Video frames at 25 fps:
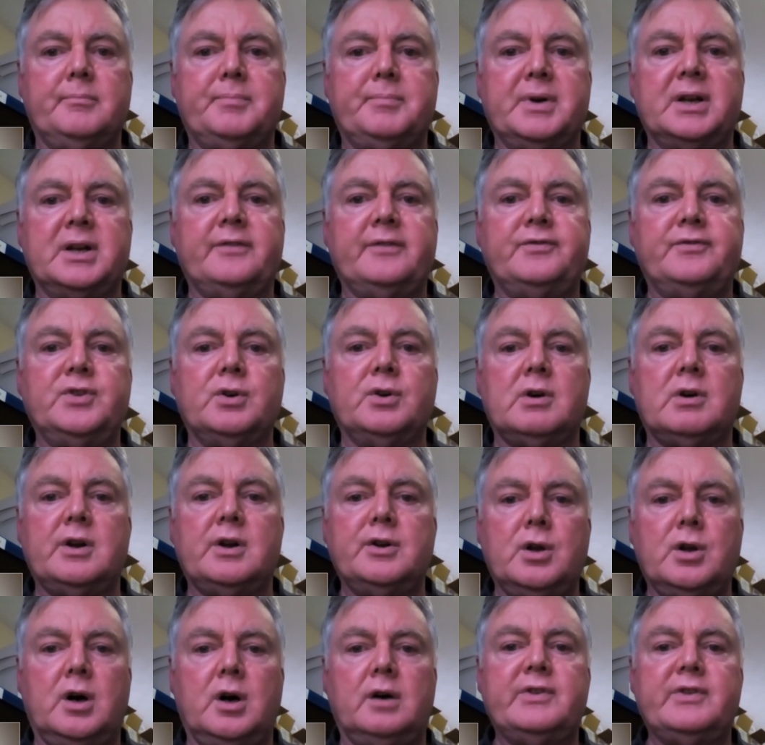But if you're a
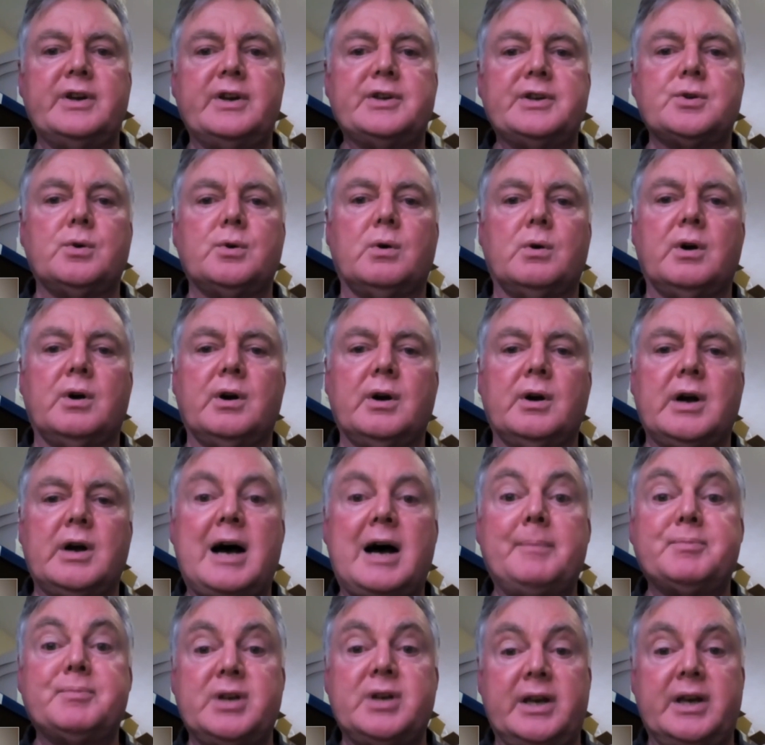novice or
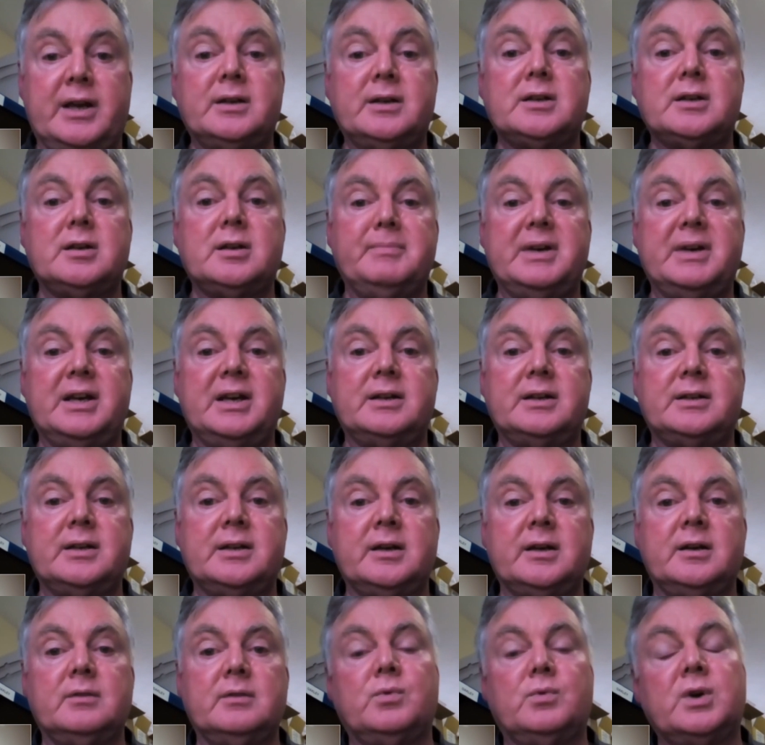up to
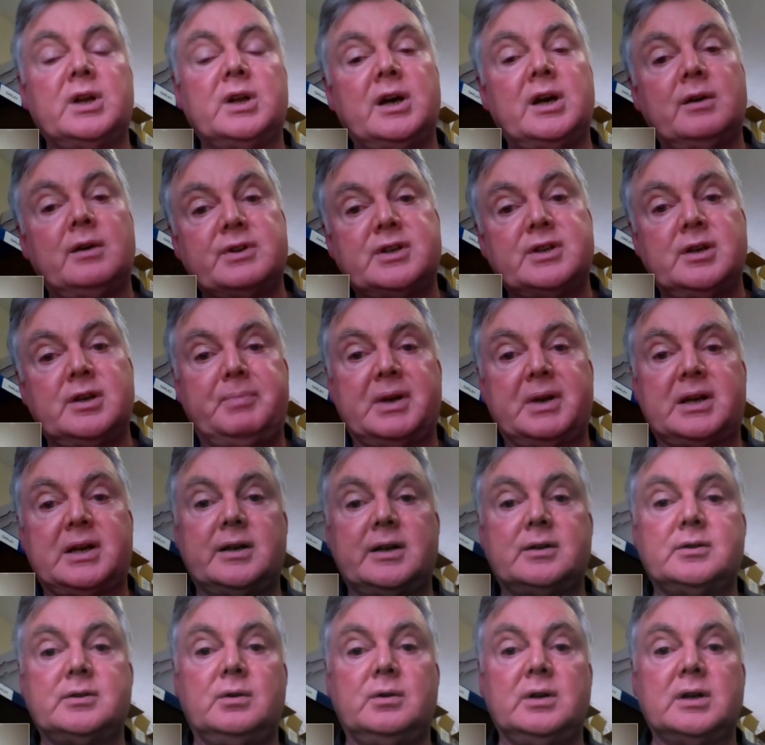intermediate, what I would
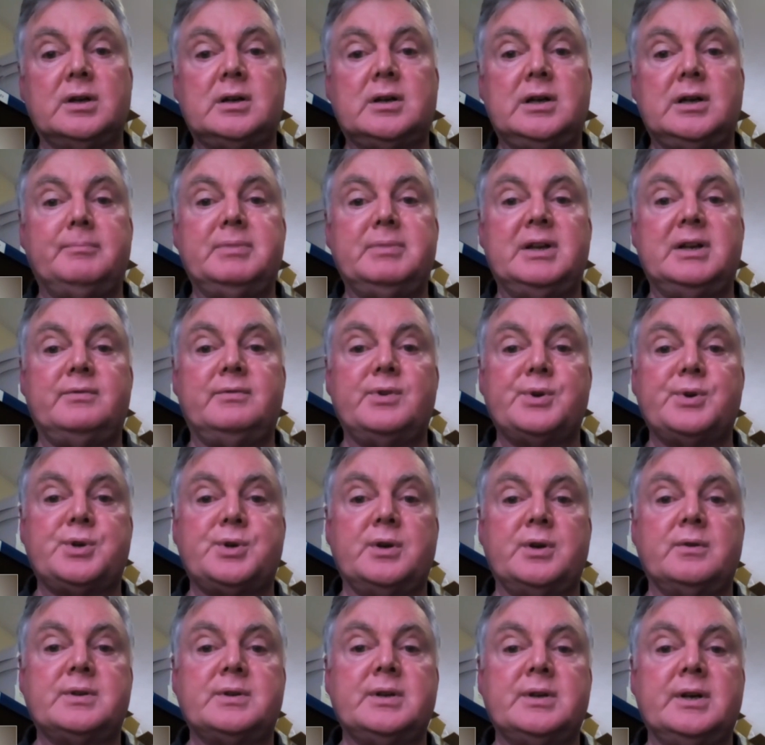typically call a club level
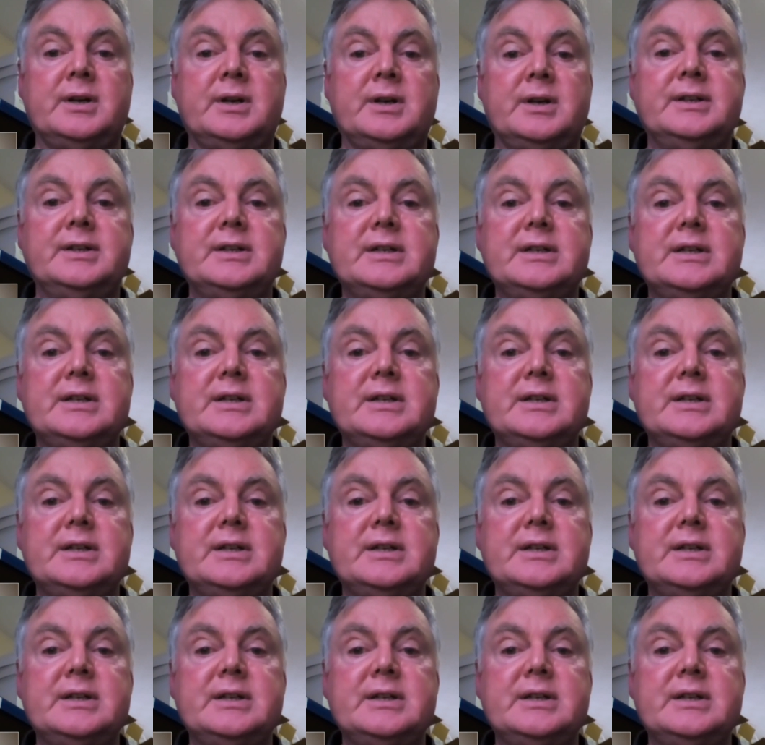shooter,